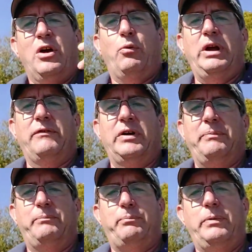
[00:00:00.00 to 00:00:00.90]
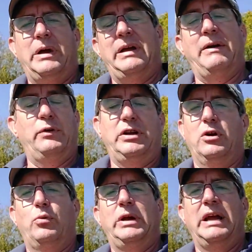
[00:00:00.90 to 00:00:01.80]
Every
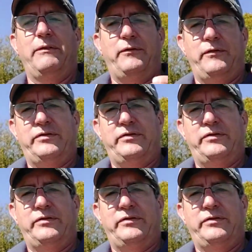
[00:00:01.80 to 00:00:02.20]
year we have